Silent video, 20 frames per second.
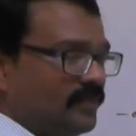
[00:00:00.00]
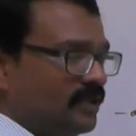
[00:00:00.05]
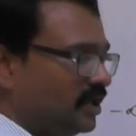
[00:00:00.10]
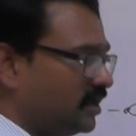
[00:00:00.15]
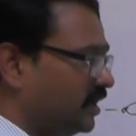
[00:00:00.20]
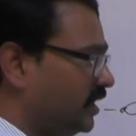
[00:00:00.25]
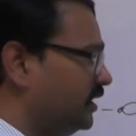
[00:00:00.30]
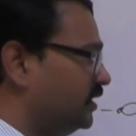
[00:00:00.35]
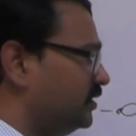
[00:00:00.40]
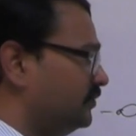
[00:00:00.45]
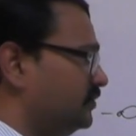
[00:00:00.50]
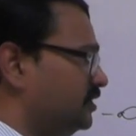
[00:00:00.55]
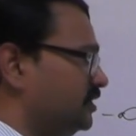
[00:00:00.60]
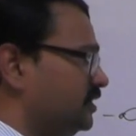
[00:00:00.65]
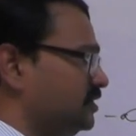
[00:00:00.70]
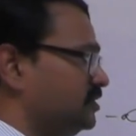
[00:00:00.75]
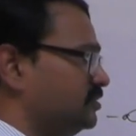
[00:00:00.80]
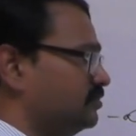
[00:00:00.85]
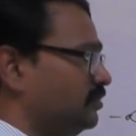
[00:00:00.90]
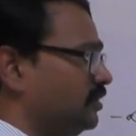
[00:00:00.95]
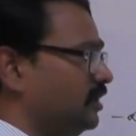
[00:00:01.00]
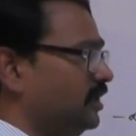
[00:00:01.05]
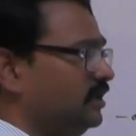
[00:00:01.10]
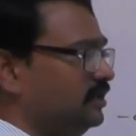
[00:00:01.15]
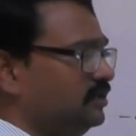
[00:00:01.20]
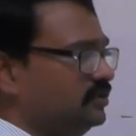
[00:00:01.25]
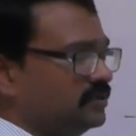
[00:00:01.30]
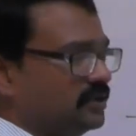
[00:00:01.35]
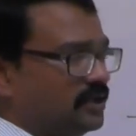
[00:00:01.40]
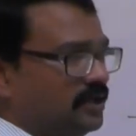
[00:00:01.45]
of the test
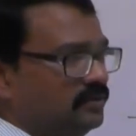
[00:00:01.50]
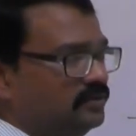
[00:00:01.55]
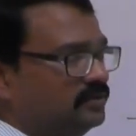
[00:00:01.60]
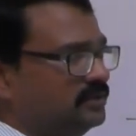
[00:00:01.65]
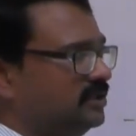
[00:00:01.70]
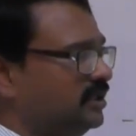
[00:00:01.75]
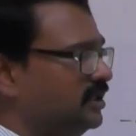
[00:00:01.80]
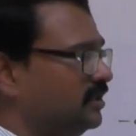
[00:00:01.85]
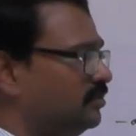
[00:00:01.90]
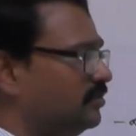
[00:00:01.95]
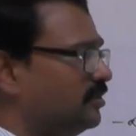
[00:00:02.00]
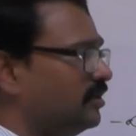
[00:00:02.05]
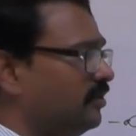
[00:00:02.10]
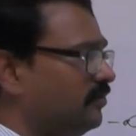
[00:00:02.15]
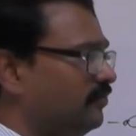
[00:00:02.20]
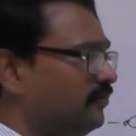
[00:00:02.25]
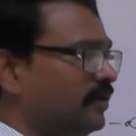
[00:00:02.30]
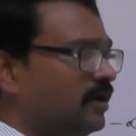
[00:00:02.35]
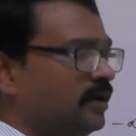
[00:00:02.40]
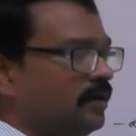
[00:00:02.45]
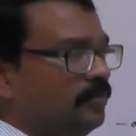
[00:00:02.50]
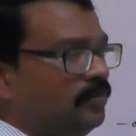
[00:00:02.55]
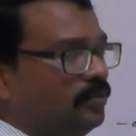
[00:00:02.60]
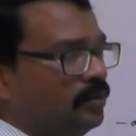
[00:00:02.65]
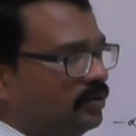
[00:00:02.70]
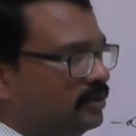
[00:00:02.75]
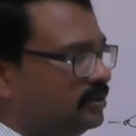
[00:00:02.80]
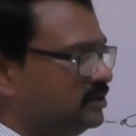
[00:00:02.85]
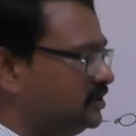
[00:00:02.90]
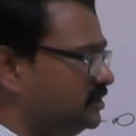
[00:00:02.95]
point, you count the number of
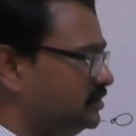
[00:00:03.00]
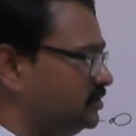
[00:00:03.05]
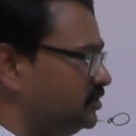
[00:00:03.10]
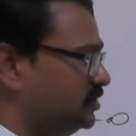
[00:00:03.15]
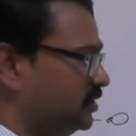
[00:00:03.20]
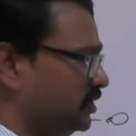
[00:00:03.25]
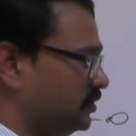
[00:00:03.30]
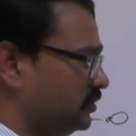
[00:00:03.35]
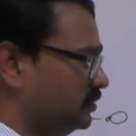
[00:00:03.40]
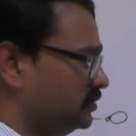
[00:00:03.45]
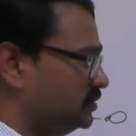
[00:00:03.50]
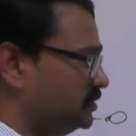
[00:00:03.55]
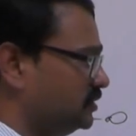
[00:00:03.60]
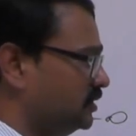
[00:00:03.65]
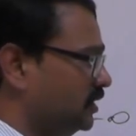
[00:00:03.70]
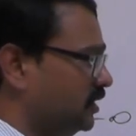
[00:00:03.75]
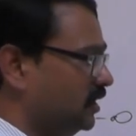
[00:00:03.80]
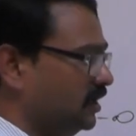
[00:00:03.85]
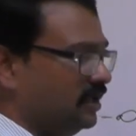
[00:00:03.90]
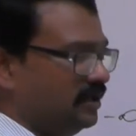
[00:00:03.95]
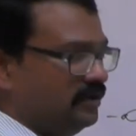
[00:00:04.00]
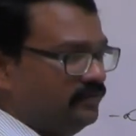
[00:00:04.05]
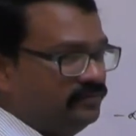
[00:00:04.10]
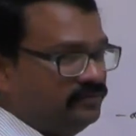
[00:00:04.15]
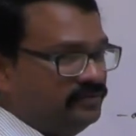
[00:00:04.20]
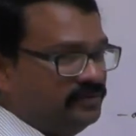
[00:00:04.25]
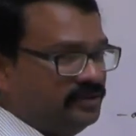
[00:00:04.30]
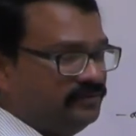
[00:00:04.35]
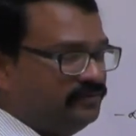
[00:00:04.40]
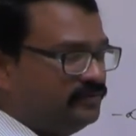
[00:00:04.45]
poles and zeros.
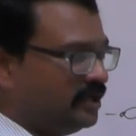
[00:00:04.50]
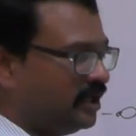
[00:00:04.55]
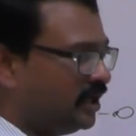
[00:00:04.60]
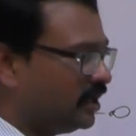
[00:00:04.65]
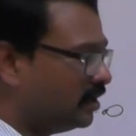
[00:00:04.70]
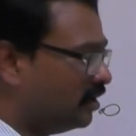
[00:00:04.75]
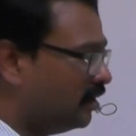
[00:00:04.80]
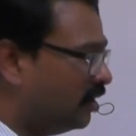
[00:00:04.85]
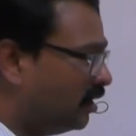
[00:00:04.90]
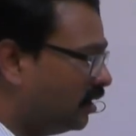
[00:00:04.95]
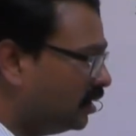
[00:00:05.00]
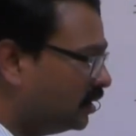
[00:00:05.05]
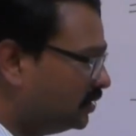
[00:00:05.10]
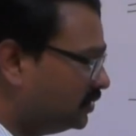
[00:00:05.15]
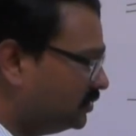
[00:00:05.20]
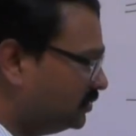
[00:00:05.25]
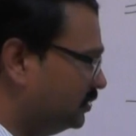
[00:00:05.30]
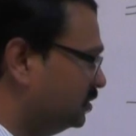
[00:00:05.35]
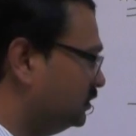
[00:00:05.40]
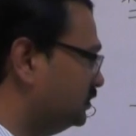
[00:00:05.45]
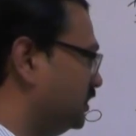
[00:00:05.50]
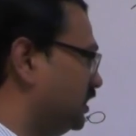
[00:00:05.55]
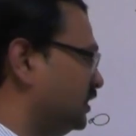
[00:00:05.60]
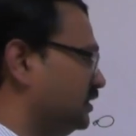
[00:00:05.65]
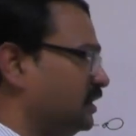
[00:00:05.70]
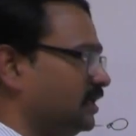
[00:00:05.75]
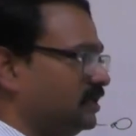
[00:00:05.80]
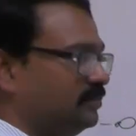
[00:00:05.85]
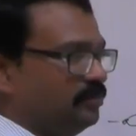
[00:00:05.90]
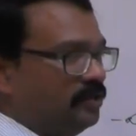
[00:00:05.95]
If they are odd, then
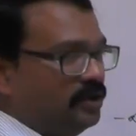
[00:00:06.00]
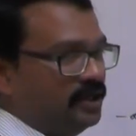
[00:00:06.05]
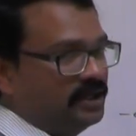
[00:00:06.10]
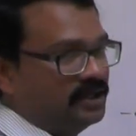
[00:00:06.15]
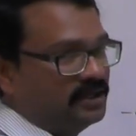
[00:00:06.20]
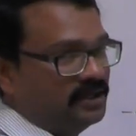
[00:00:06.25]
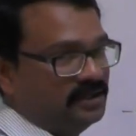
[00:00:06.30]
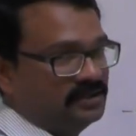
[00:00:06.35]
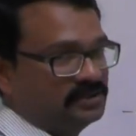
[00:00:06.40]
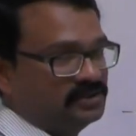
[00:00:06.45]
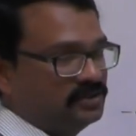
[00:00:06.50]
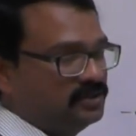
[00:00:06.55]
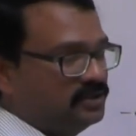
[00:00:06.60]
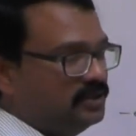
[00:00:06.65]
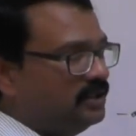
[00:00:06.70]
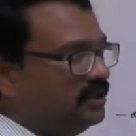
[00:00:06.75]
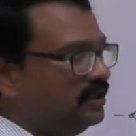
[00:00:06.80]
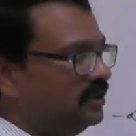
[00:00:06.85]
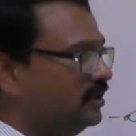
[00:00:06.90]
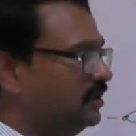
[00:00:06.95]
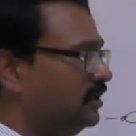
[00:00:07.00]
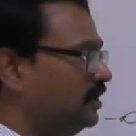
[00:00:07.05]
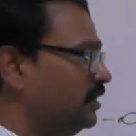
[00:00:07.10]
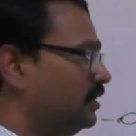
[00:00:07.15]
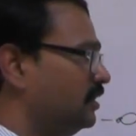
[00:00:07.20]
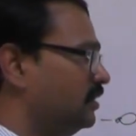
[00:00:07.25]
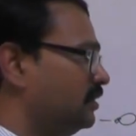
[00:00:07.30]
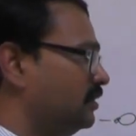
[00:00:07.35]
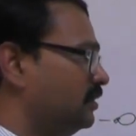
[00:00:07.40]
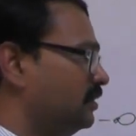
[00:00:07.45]
that point lies on the
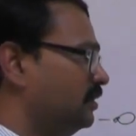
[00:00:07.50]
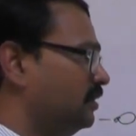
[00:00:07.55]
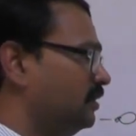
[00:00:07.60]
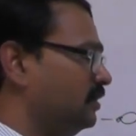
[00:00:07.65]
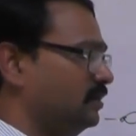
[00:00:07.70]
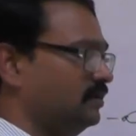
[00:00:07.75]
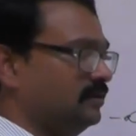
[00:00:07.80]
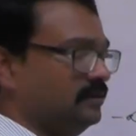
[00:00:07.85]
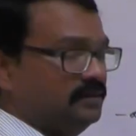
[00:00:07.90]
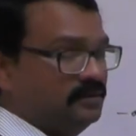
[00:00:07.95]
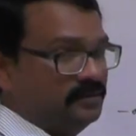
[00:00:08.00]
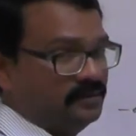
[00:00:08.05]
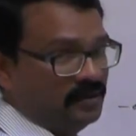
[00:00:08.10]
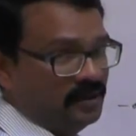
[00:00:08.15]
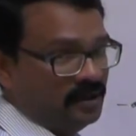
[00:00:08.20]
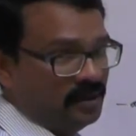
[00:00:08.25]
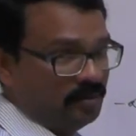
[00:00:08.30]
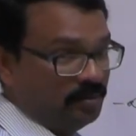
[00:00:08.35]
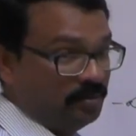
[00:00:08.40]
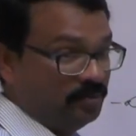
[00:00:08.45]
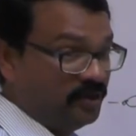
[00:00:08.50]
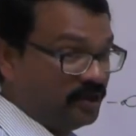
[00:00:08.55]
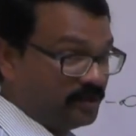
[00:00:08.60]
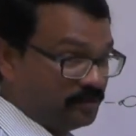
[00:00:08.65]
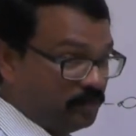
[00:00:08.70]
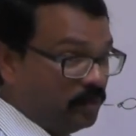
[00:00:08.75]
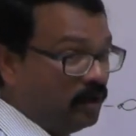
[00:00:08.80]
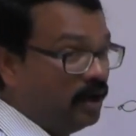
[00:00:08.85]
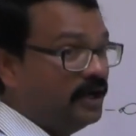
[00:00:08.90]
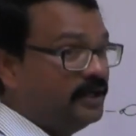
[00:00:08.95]

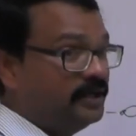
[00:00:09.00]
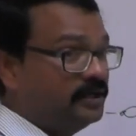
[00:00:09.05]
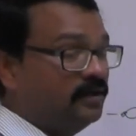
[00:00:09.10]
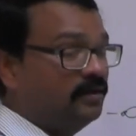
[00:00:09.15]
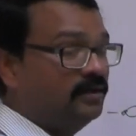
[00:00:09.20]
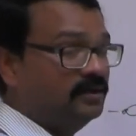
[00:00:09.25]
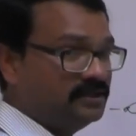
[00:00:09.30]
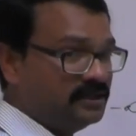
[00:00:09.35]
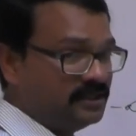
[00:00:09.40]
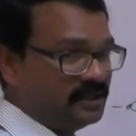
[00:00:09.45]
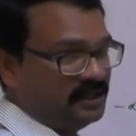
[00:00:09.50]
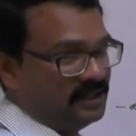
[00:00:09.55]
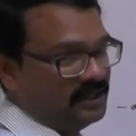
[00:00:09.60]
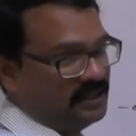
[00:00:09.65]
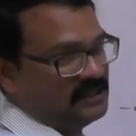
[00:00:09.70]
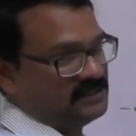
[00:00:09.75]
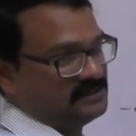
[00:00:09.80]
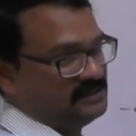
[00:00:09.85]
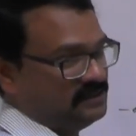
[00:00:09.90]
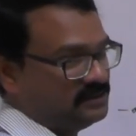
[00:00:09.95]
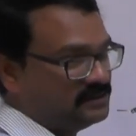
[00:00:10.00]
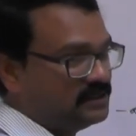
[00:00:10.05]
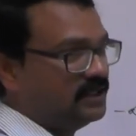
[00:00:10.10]
that point on the real axis